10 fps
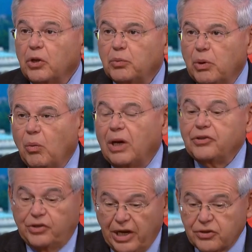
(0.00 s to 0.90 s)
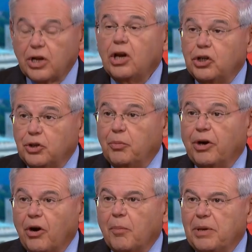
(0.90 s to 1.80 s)
we want is yes, to
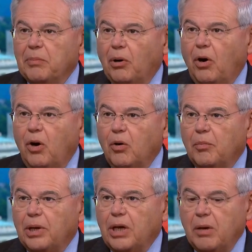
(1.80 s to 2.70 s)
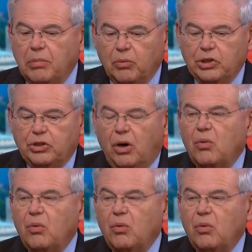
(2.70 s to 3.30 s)
bring our people home, but we don't